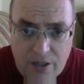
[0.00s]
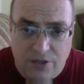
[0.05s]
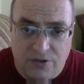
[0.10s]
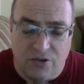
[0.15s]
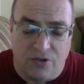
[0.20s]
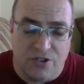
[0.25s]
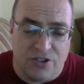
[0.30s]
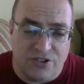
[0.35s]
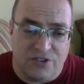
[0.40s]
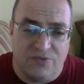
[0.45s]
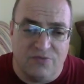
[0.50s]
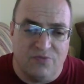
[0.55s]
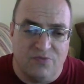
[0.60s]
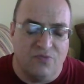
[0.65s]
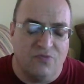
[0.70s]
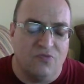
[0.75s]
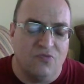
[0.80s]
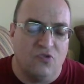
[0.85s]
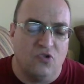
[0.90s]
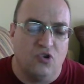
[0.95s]
so just
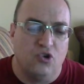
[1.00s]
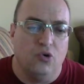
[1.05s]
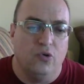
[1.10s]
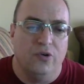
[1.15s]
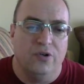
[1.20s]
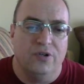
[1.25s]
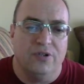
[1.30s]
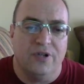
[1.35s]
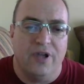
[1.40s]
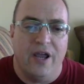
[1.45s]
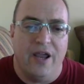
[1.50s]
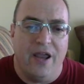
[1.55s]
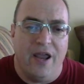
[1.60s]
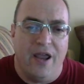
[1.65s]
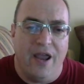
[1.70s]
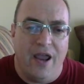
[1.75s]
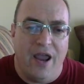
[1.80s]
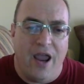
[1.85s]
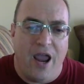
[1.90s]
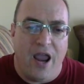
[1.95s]
do your,
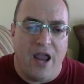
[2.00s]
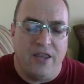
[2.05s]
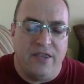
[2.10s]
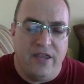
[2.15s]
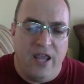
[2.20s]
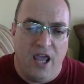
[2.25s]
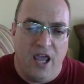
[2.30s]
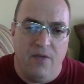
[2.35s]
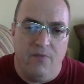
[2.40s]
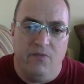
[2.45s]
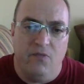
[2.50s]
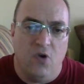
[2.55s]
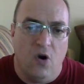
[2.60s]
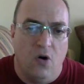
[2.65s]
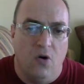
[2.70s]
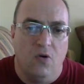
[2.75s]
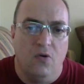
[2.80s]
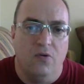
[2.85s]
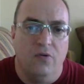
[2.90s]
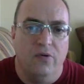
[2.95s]
and Tim,
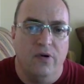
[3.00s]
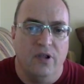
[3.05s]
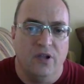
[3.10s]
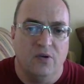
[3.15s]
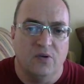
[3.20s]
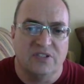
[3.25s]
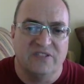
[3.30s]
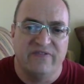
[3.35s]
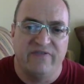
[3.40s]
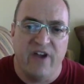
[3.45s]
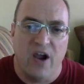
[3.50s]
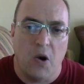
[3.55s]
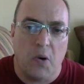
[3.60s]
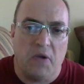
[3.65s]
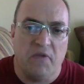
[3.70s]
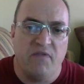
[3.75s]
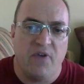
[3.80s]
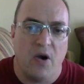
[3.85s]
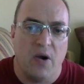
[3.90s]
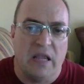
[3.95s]
though, was
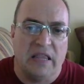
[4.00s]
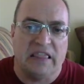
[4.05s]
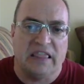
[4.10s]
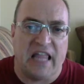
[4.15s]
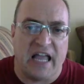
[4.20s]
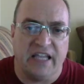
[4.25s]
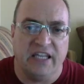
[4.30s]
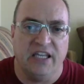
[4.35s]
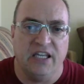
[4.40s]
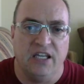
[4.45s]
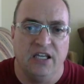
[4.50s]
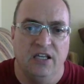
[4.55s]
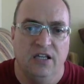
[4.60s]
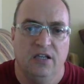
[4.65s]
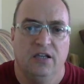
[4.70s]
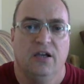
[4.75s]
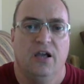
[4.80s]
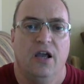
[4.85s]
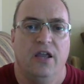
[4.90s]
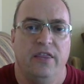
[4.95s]
very, very lucky
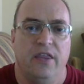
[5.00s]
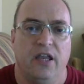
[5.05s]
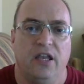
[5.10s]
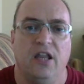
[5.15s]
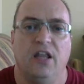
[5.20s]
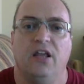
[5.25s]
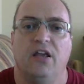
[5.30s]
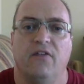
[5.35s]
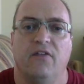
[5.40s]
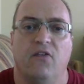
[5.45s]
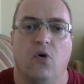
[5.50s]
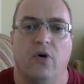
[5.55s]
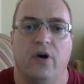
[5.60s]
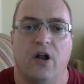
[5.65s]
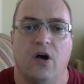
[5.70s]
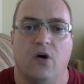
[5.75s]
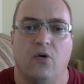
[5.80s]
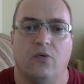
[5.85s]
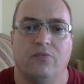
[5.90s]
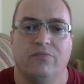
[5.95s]
he didn't get
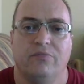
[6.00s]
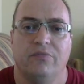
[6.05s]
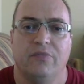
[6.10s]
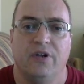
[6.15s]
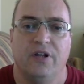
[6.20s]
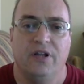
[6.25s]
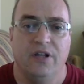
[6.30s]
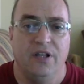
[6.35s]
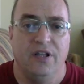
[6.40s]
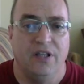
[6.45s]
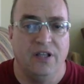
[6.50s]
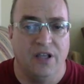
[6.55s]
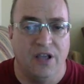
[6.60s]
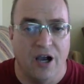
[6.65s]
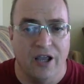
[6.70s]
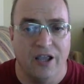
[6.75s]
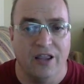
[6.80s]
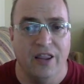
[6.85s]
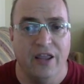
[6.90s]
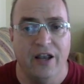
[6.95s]
voted out. He
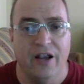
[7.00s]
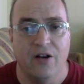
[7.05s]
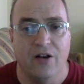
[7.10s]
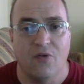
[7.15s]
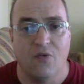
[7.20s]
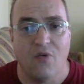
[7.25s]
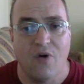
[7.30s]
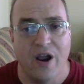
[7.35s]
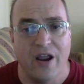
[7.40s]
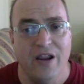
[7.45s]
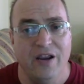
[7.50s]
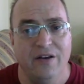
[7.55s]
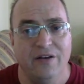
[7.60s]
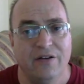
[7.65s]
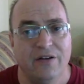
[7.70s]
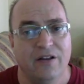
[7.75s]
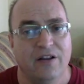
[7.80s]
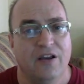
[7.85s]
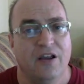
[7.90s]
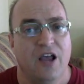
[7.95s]
calculated it right,
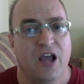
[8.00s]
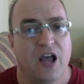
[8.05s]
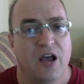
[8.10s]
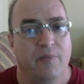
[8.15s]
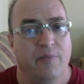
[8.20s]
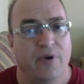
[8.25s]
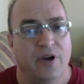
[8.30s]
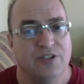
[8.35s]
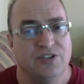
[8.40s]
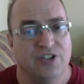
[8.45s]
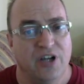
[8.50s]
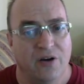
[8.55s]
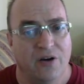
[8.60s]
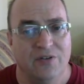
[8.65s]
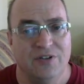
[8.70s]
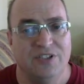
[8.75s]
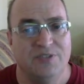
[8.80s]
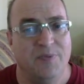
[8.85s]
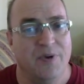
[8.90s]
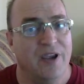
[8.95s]
but
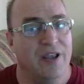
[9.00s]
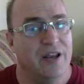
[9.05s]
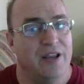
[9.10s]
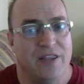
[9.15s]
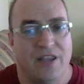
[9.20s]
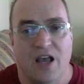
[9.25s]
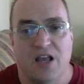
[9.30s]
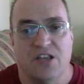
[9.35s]
generally speaking, it